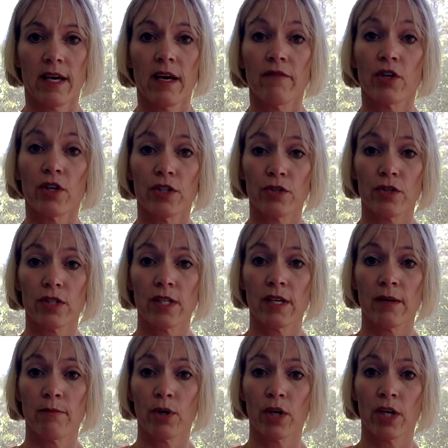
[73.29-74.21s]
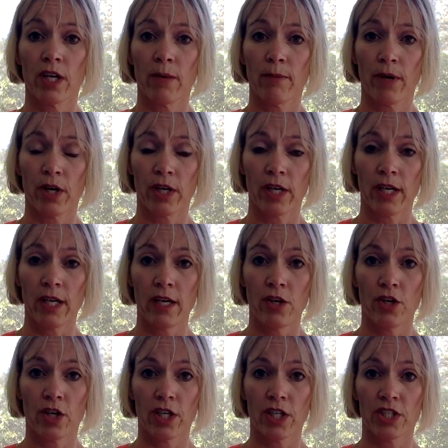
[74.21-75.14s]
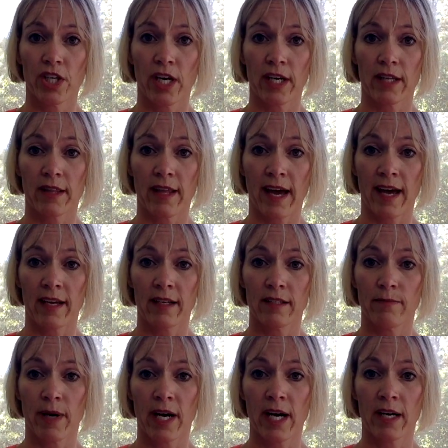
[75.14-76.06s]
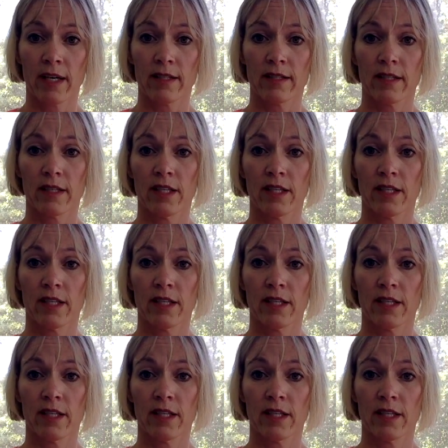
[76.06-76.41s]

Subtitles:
If you're interested in booking a party, you're going to check that box.